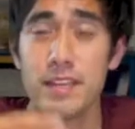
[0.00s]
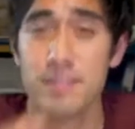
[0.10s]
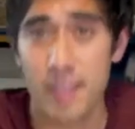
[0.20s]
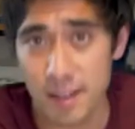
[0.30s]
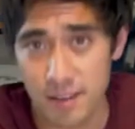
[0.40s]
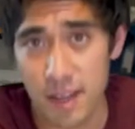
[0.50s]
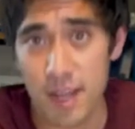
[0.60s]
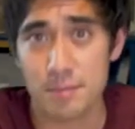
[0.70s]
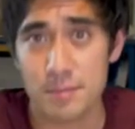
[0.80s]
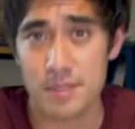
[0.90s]
it 10
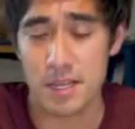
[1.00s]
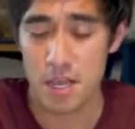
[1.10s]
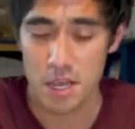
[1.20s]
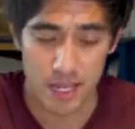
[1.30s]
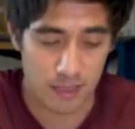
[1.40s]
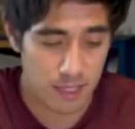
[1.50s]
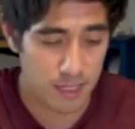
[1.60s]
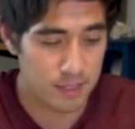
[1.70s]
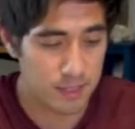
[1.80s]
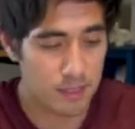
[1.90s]
times at
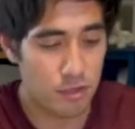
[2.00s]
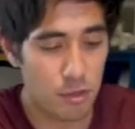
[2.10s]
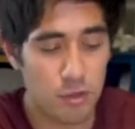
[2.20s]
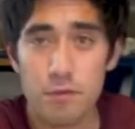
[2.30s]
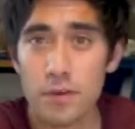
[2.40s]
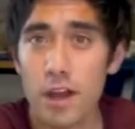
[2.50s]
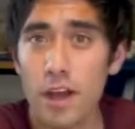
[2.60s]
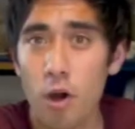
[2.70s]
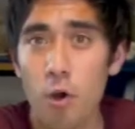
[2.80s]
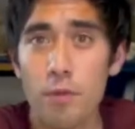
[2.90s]
least, so you
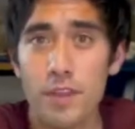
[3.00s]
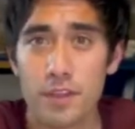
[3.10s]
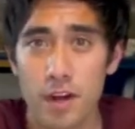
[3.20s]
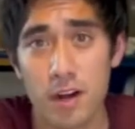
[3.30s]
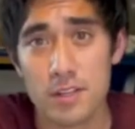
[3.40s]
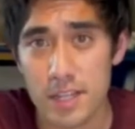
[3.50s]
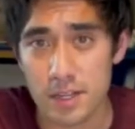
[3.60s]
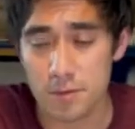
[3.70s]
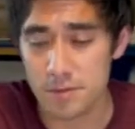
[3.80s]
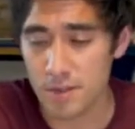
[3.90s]
forgot all the other cards
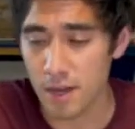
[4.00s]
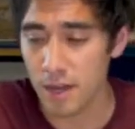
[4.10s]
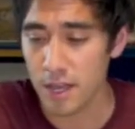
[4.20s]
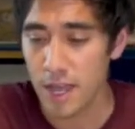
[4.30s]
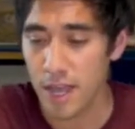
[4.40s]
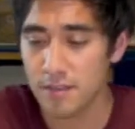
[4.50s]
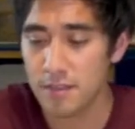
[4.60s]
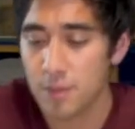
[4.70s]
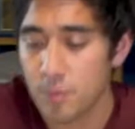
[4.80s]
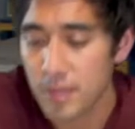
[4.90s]
that you saw and
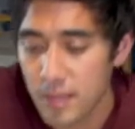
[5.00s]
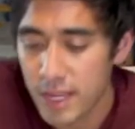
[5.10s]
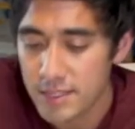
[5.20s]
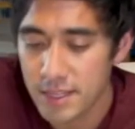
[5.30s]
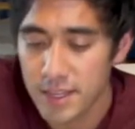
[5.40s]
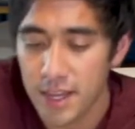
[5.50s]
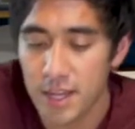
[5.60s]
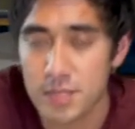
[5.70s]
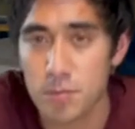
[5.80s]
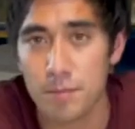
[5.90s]
didn't realize that they
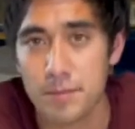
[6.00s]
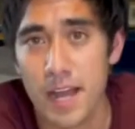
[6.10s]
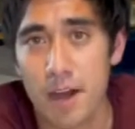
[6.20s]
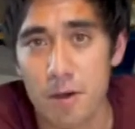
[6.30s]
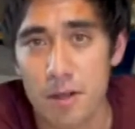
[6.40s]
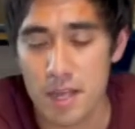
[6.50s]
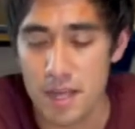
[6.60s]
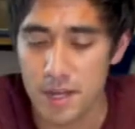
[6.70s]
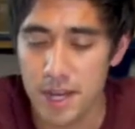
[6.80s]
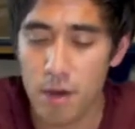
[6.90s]
got swapped out.
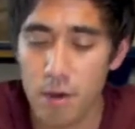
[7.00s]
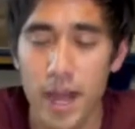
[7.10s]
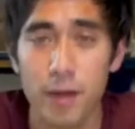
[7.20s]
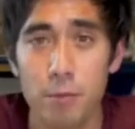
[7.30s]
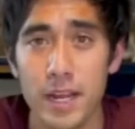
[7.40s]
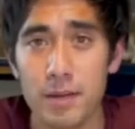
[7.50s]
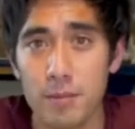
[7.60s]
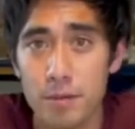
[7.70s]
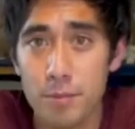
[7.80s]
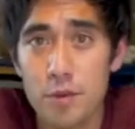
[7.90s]
Now, I
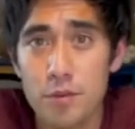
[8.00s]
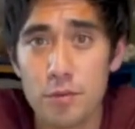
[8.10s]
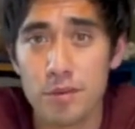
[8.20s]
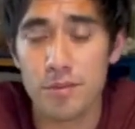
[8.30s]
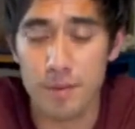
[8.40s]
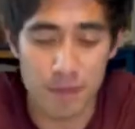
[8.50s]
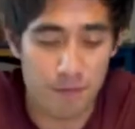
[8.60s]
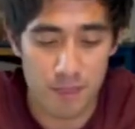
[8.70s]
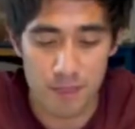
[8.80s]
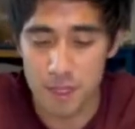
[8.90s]
randomly removed one of them. The
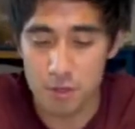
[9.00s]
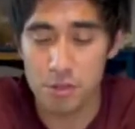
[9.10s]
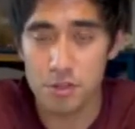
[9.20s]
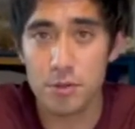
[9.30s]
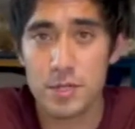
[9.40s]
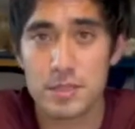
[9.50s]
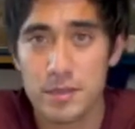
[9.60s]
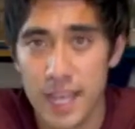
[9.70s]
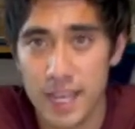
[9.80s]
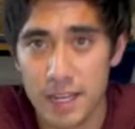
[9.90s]
fun thing you can do is
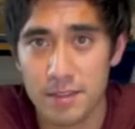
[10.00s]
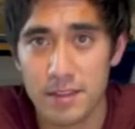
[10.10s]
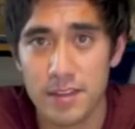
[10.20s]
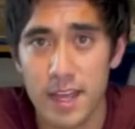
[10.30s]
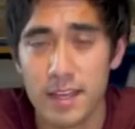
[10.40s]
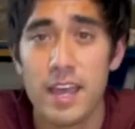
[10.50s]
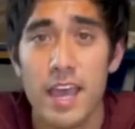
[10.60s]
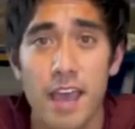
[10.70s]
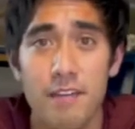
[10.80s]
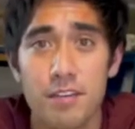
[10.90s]
hand out the deck,
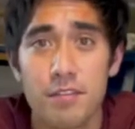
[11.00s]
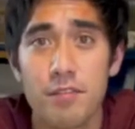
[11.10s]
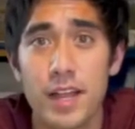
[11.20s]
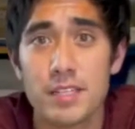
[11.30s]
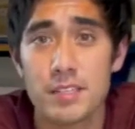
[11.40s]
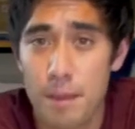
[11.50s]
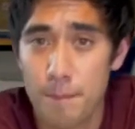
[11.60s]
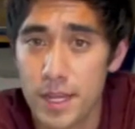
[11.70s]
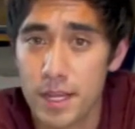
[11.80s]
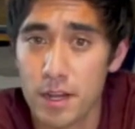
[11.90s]
have your friends
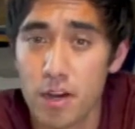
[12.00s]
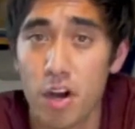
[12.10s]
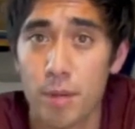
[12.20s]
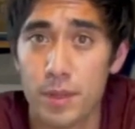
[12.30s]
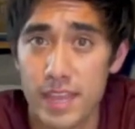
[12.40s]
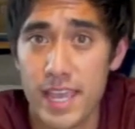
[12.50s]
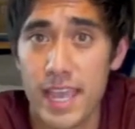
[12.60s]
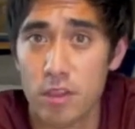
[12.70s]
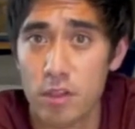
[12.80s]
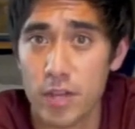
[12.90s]
pick a card, but they
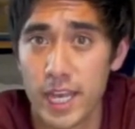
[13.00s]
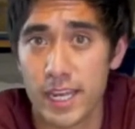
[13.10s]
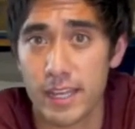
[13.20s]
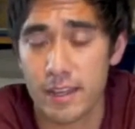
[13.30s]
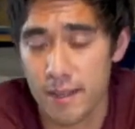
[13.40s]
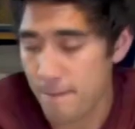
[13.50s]
can't look at it.